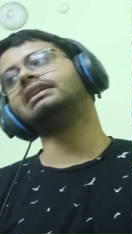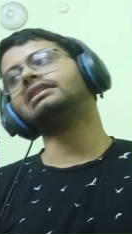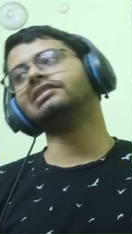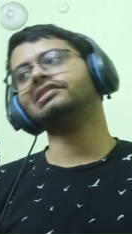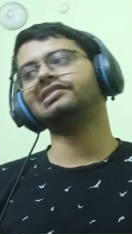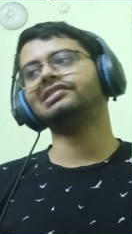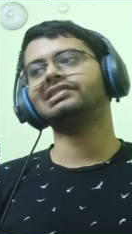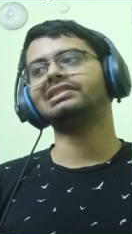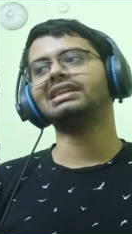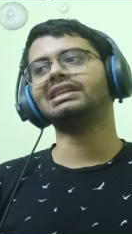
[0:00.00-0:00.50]

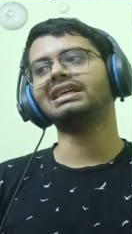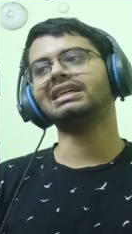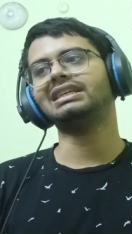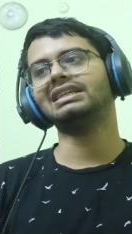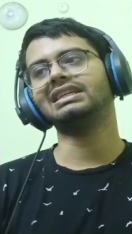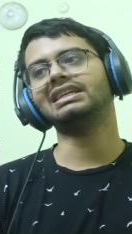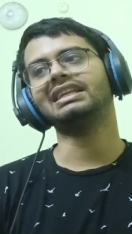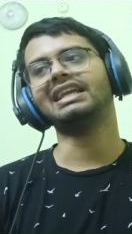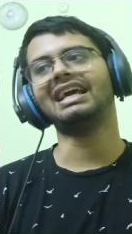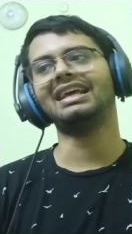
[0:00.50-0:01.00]
characters
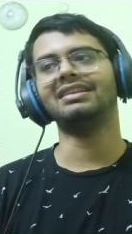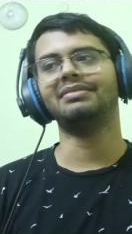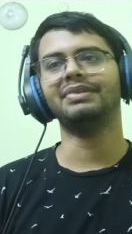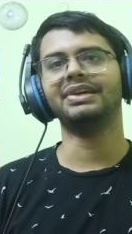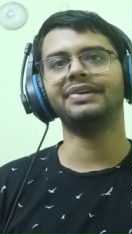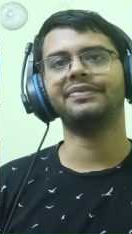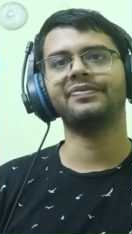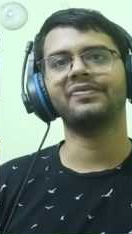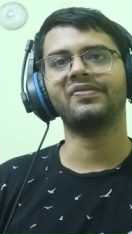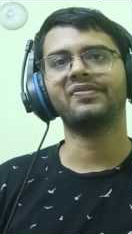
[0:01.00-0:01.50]
dying in
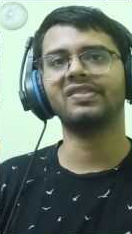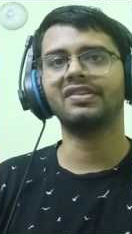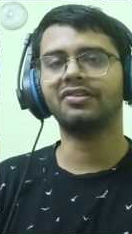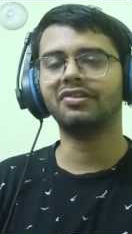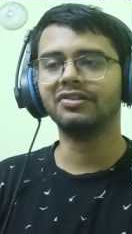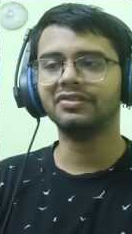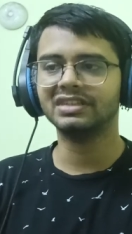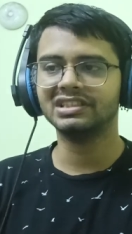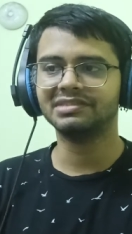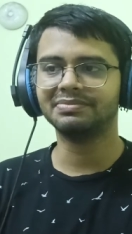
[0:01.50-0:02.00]
anime, you
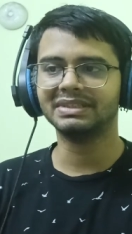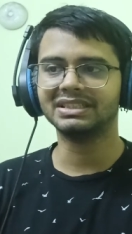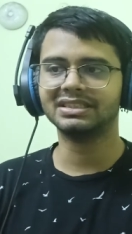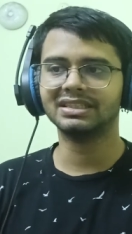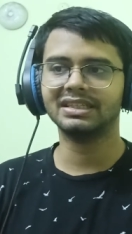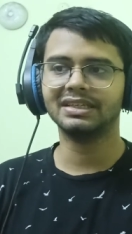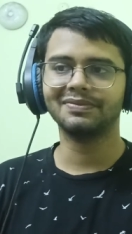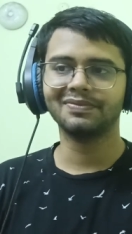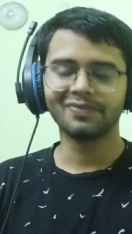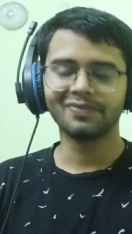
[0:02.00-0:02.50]
know,
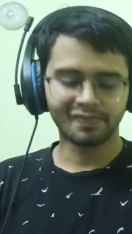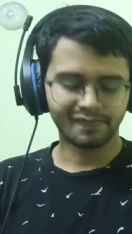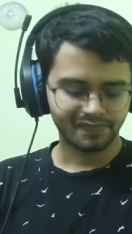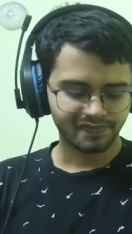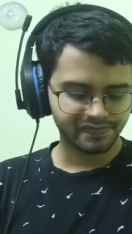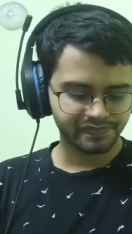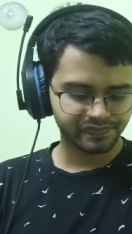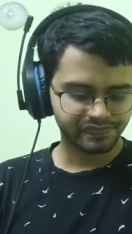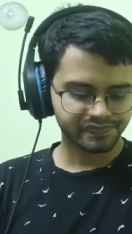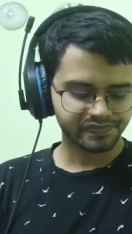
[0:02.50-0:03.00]
especially
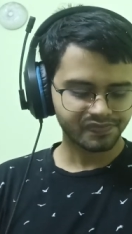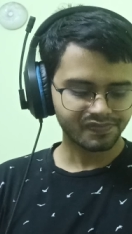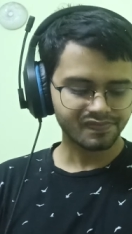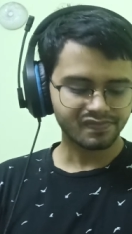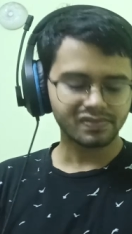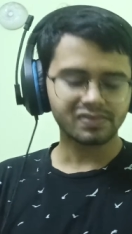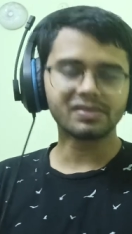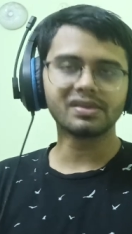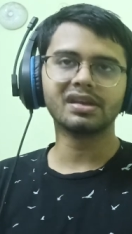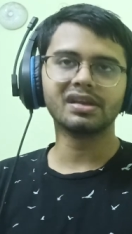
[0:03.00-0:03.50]

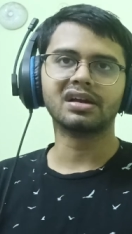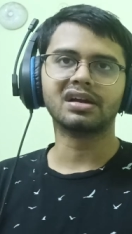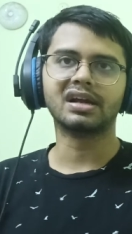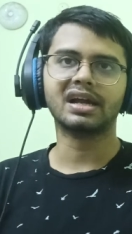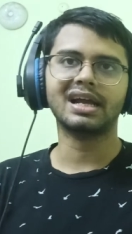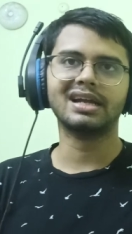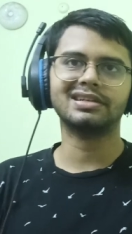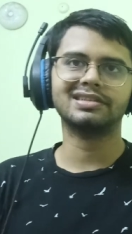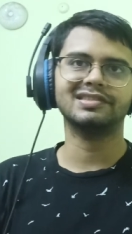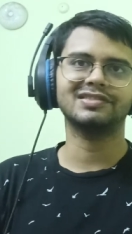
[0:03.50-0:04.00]

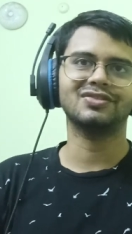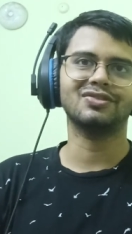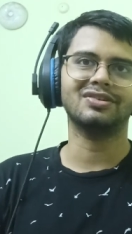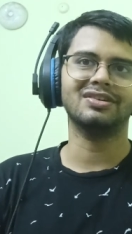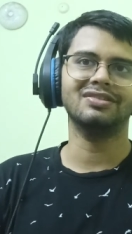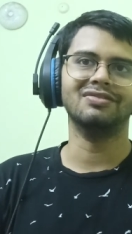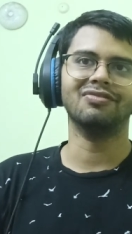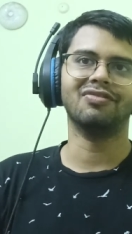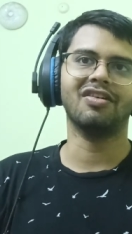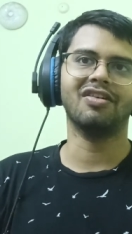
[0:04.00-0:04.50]
characters who
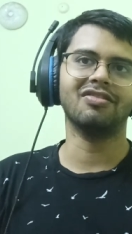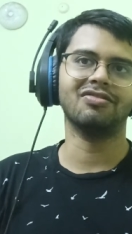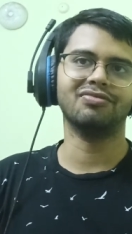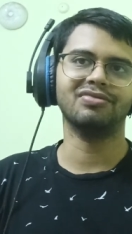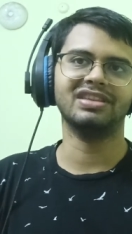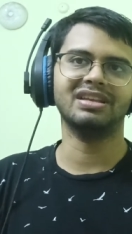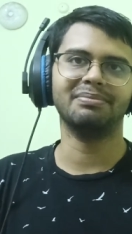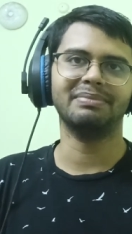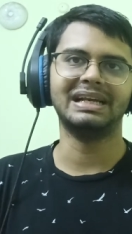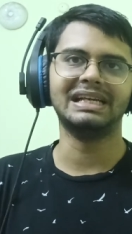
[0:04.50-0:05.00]
are involved
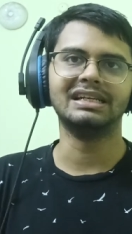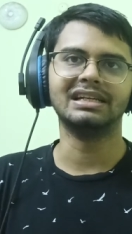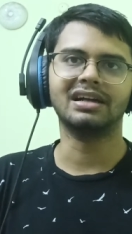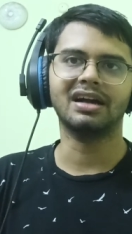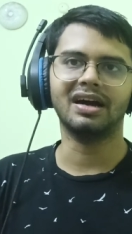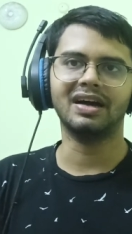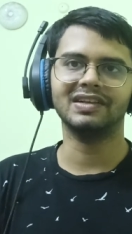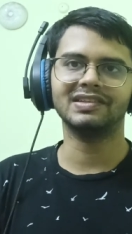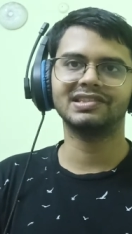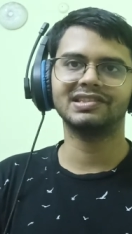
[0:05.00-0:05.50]
with the main
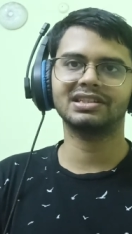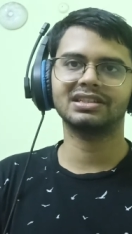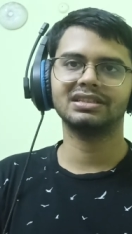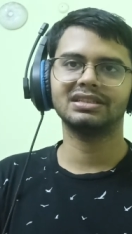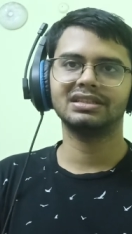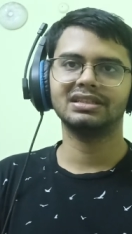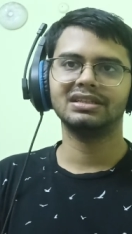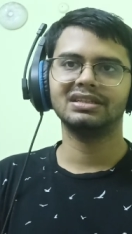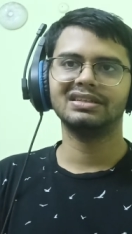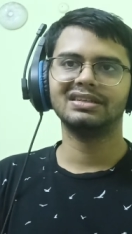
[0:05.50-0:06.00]
cast.
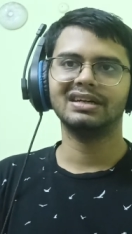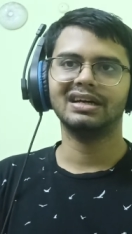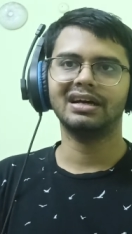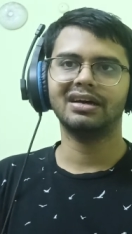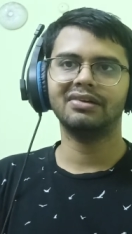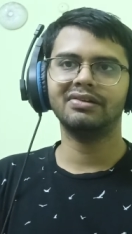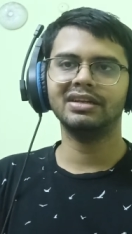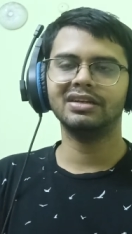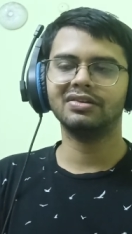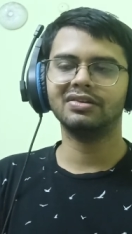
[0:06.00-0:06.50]

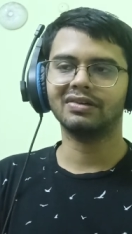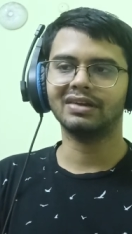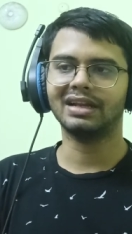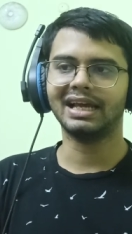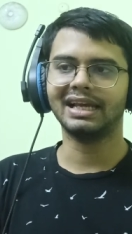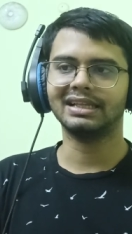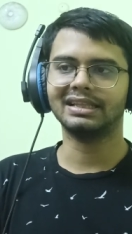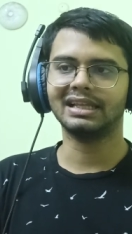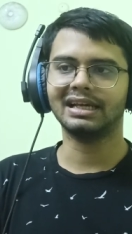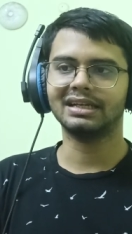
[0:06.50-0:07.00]
I really don't
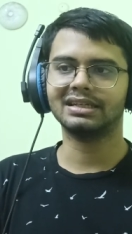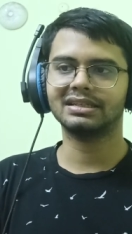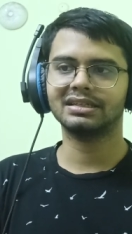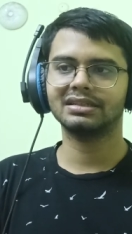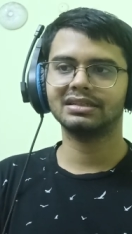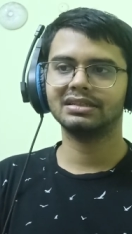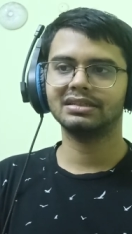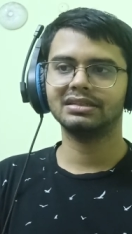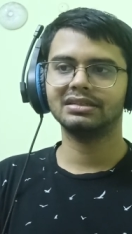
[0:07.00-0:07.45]
like that.